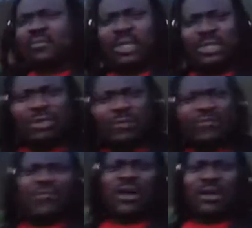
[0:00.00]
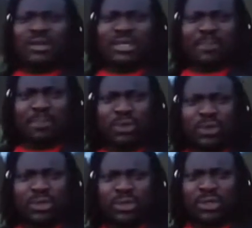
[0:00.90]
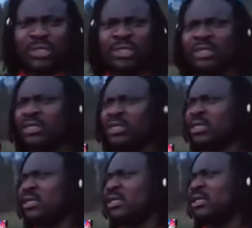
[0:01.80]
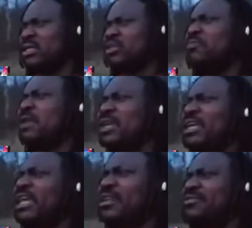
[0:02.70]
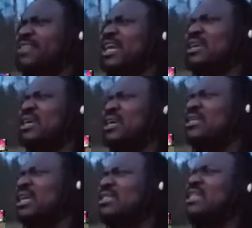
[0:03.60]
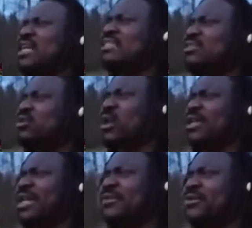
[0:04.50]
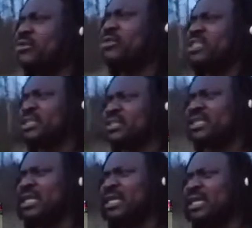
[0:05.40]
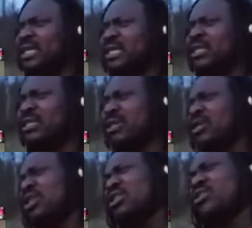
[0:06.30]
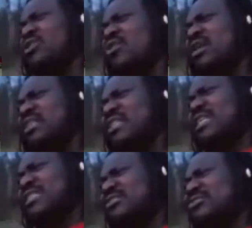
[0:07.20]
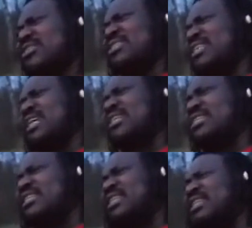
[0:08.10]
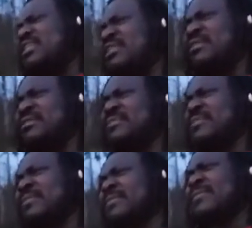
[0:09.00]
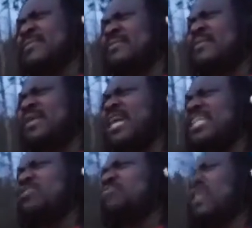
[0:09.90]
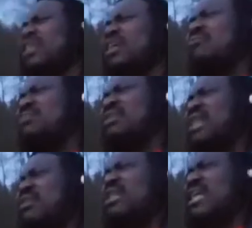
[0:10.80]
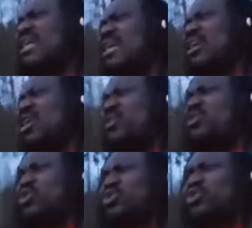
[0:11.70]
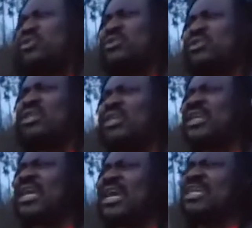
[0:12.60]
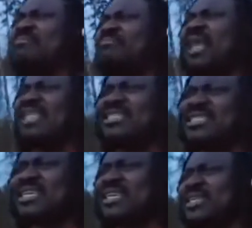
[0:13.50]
you follow the book. You believe that is what they are using. Not knowing that Christianity has become now like a coat and a mask